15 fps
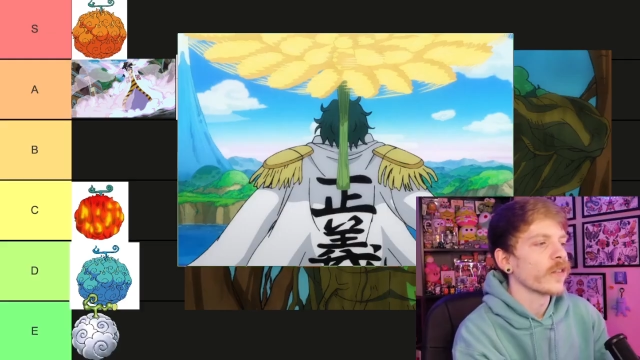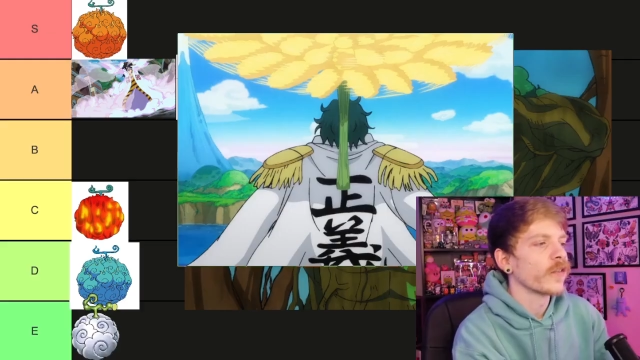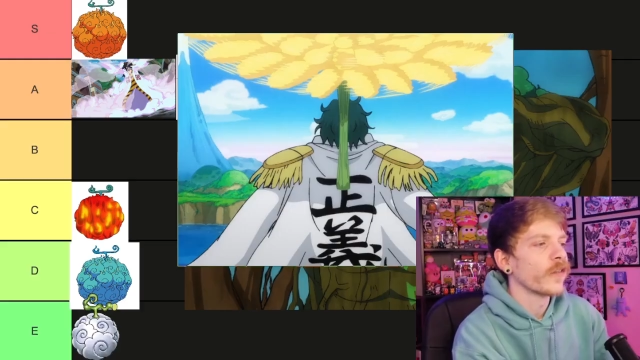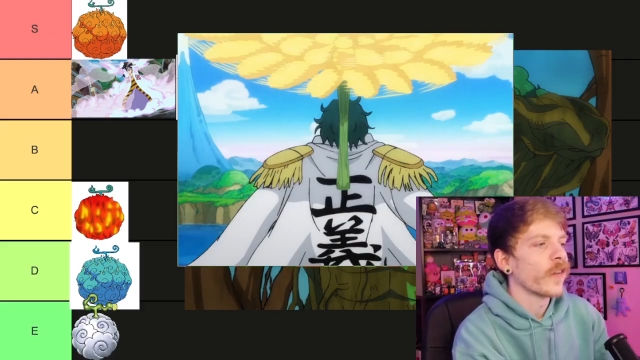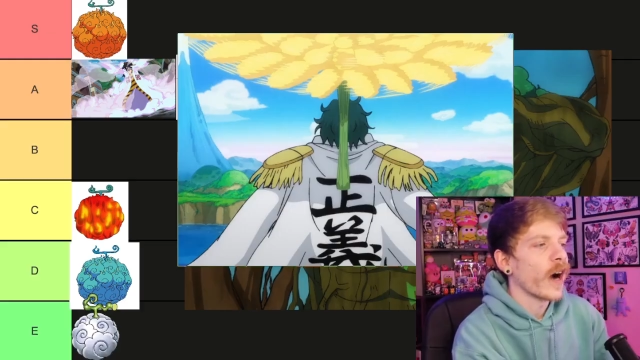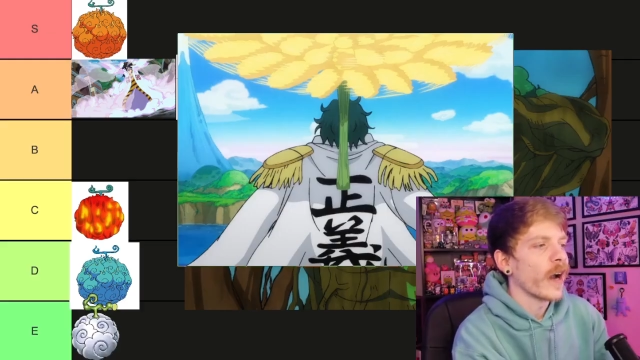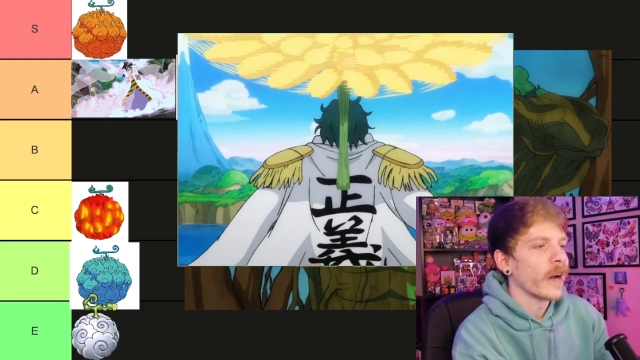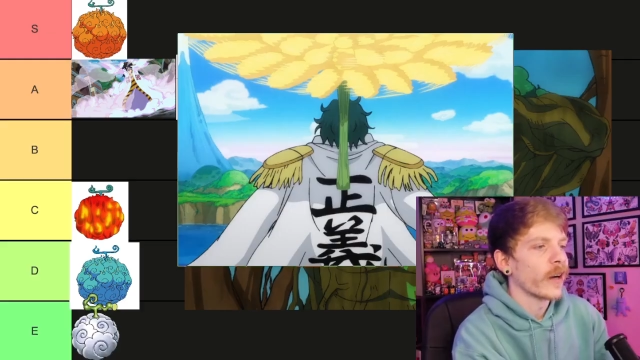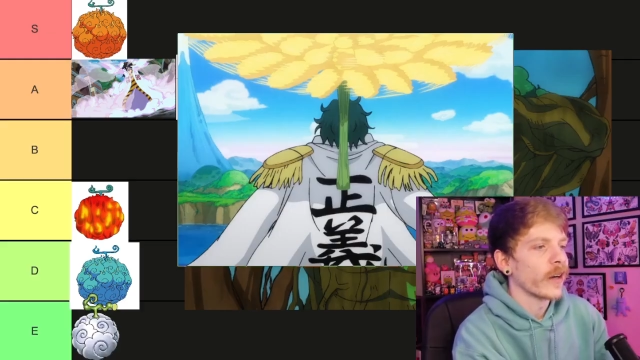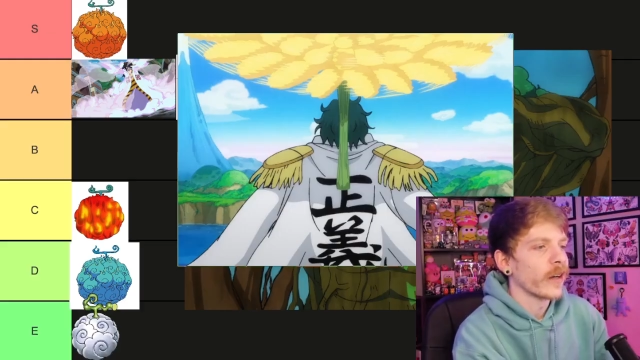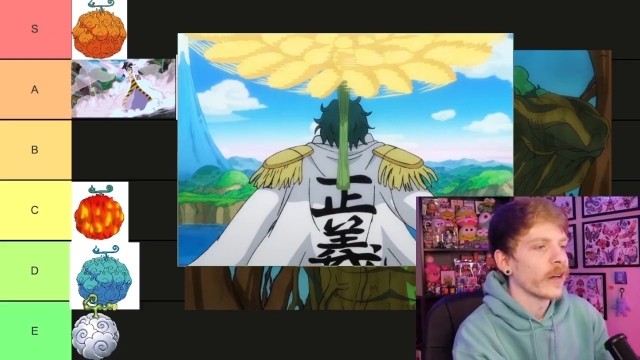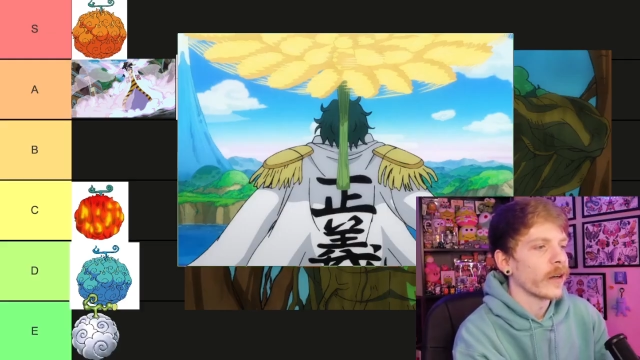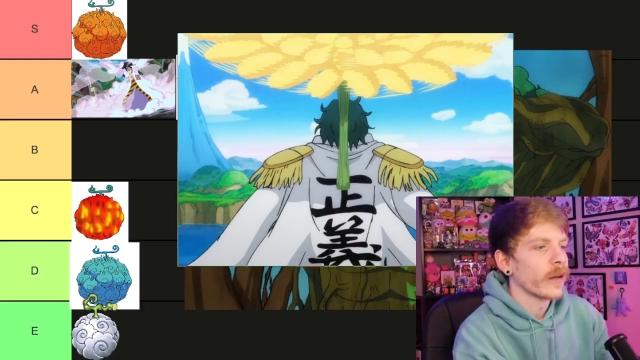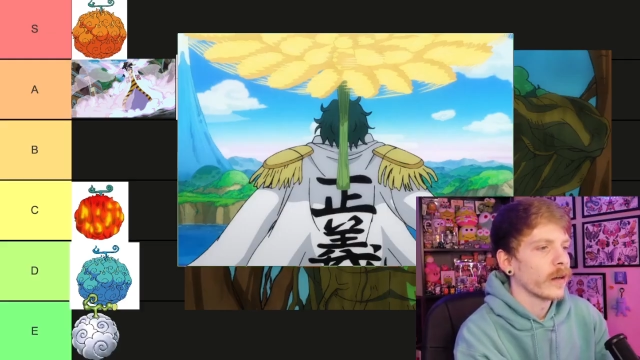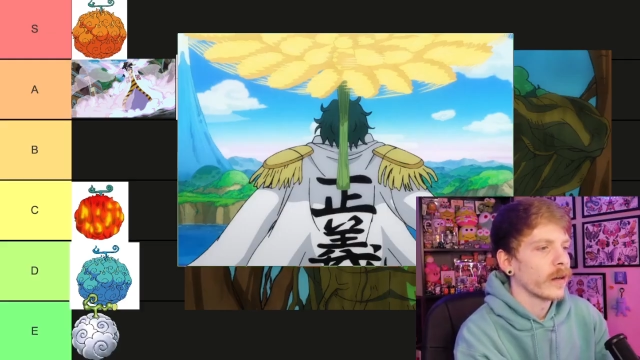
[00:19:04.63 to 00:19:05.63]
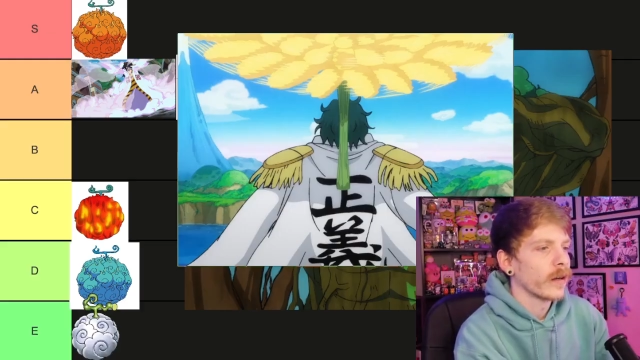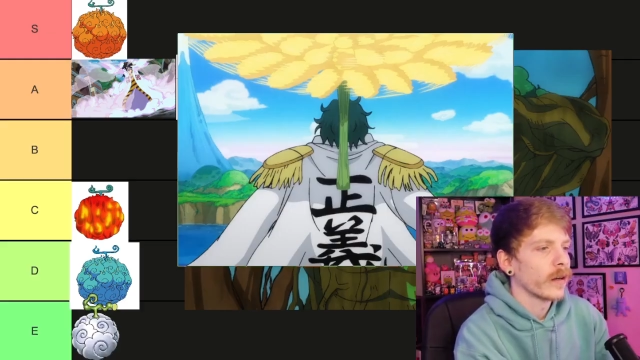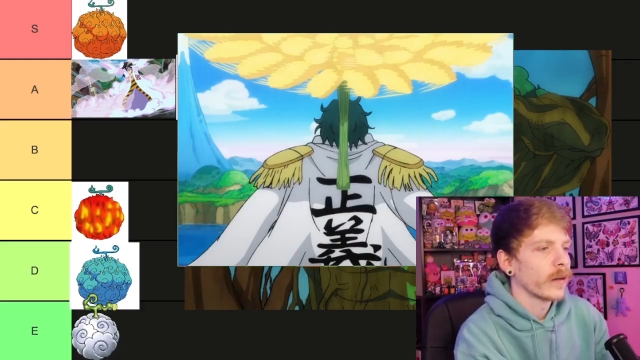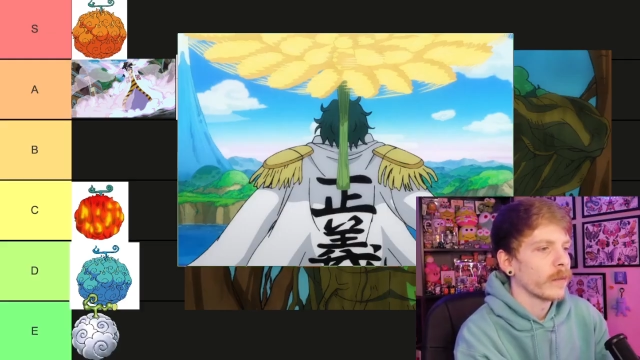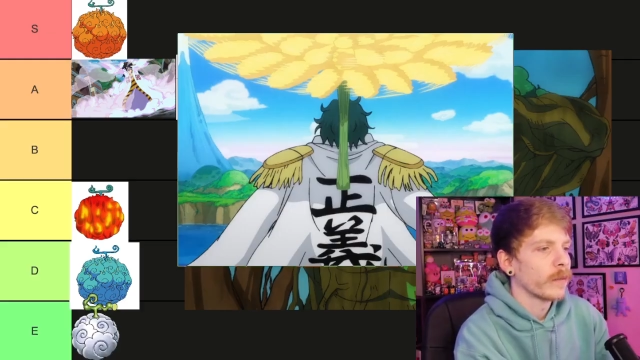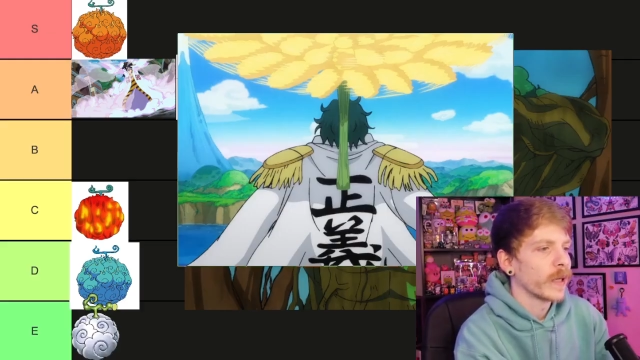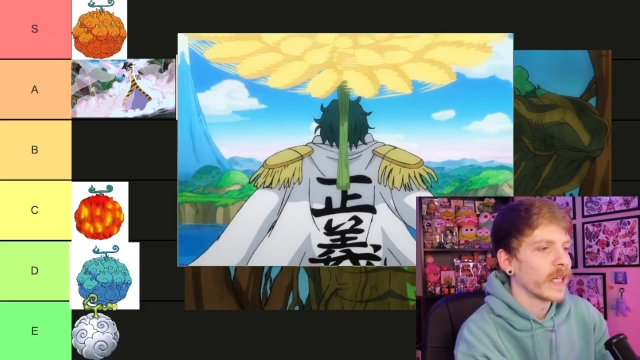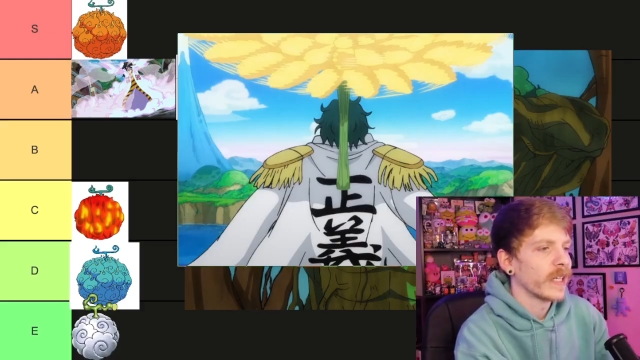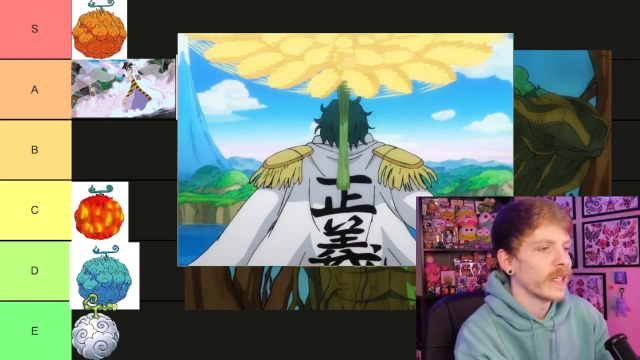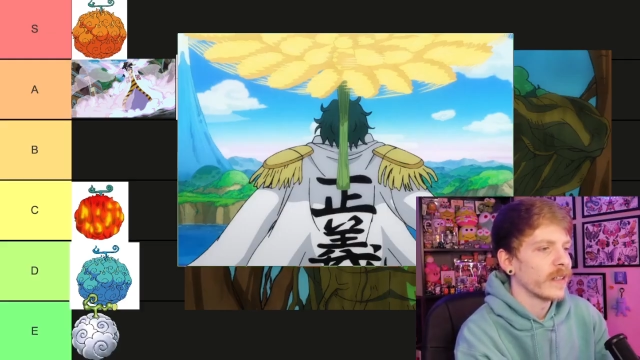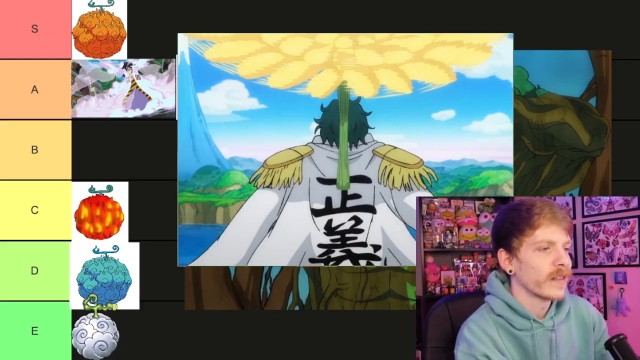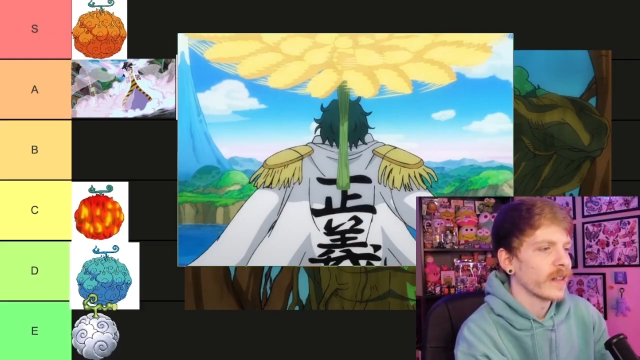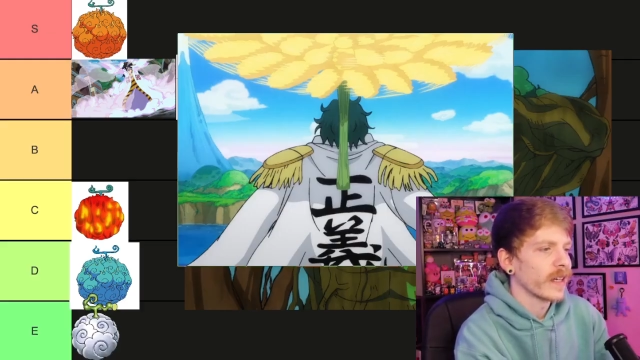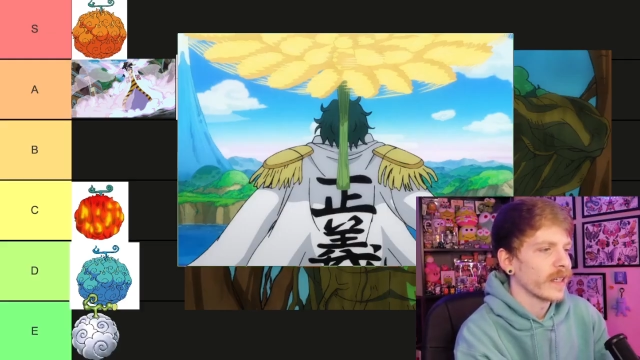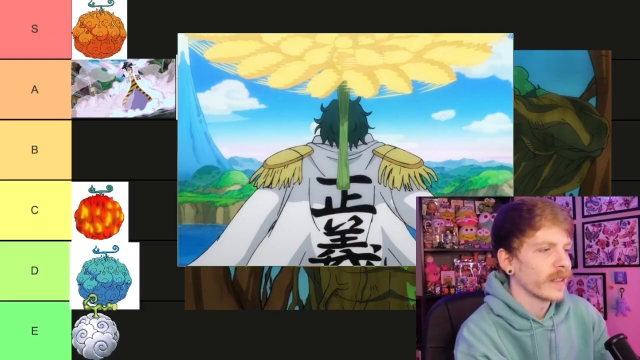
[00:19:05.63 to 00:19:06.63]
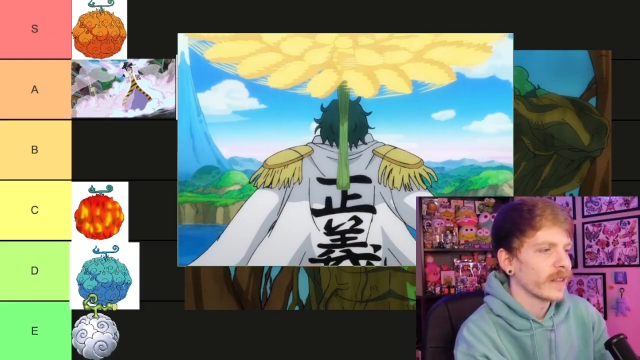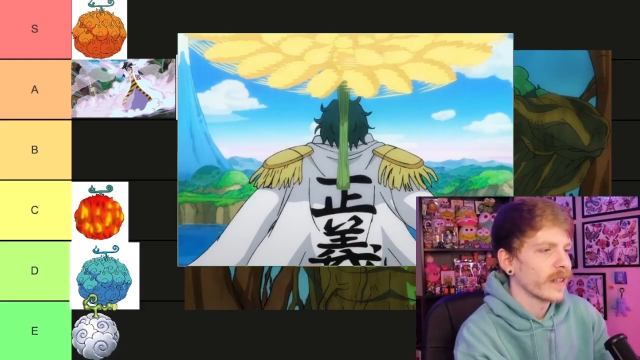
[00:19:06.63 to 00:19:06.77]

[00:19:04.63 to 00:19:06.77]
fire, but he's, like,